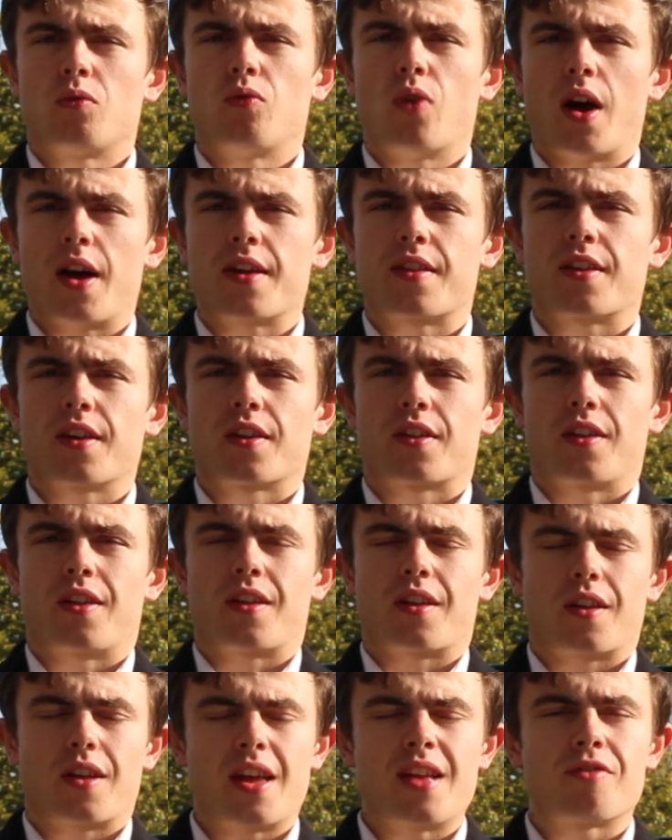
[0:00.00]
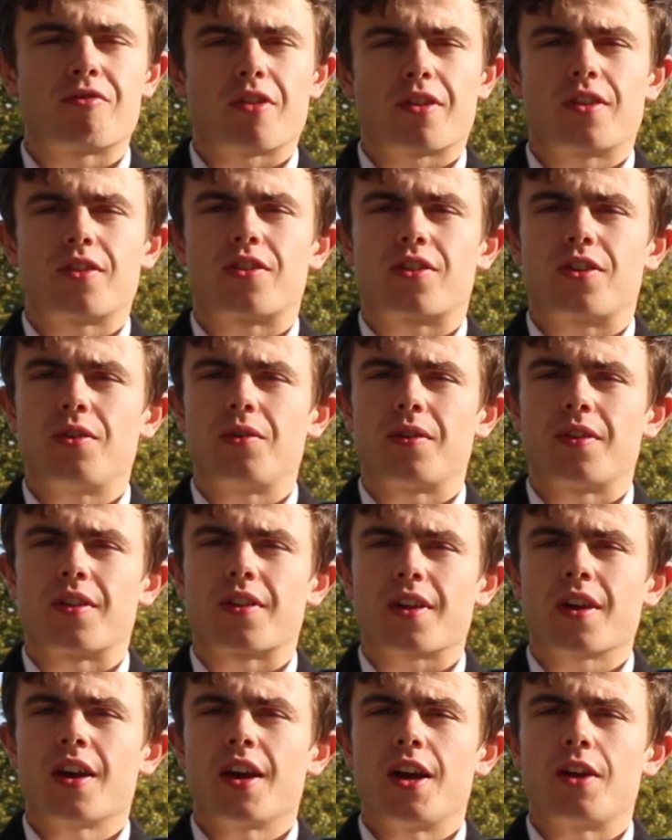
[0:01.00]
writers and interested
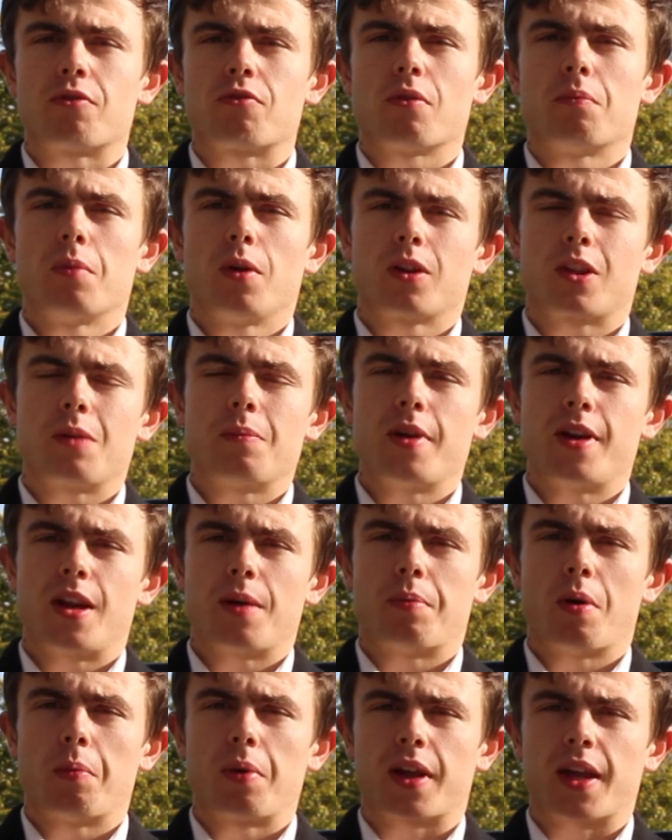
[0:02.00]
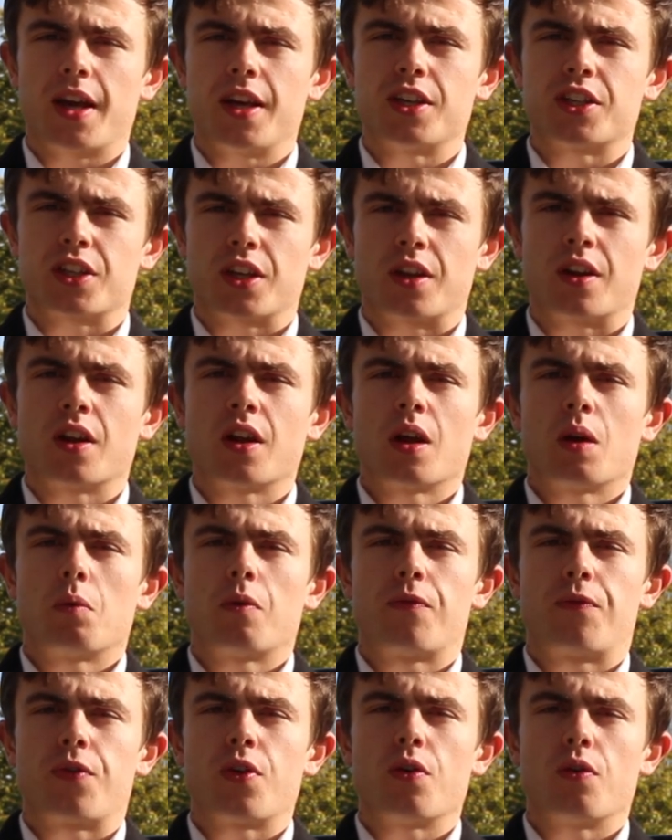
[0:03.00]
students into a multimedia publication
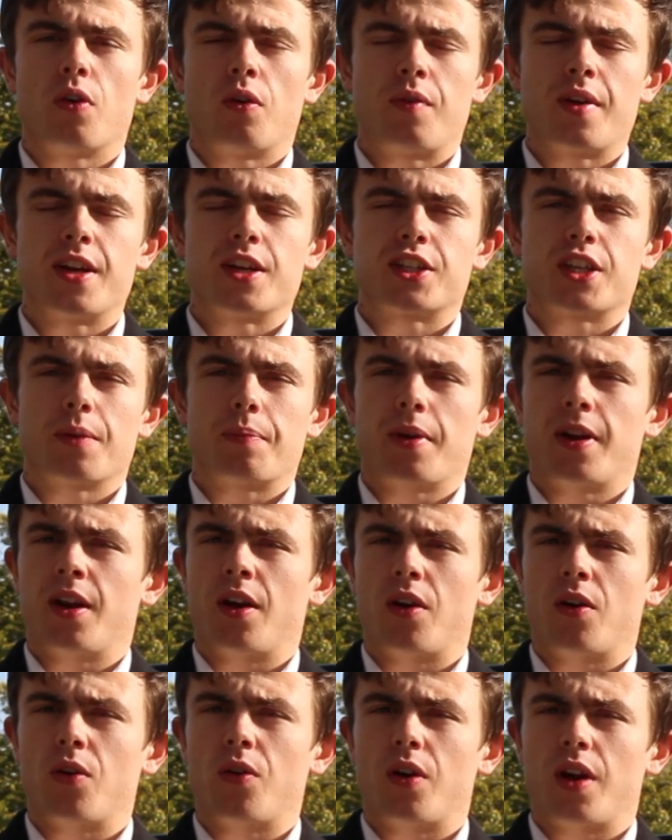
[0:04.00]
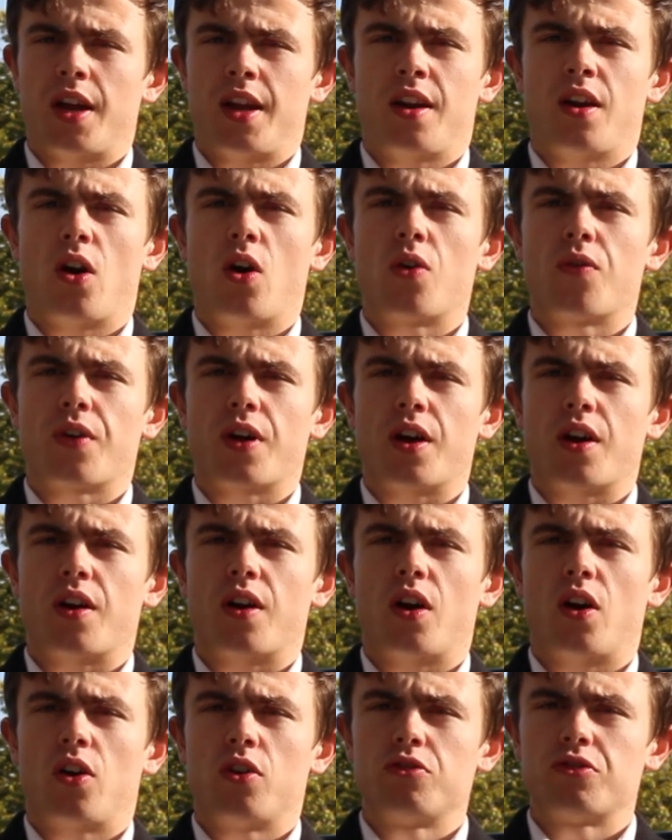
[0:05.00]
with a readership in over
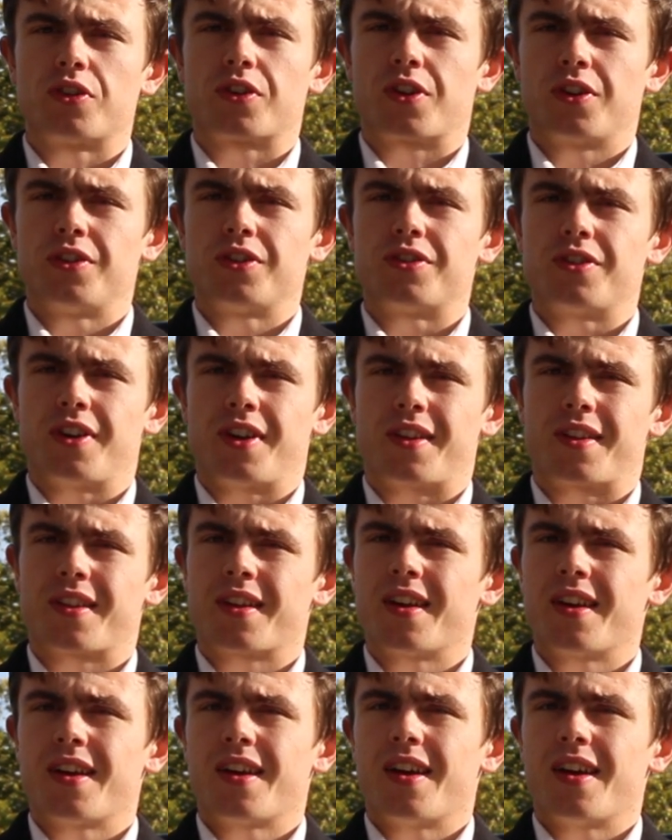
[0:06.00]
100 countries.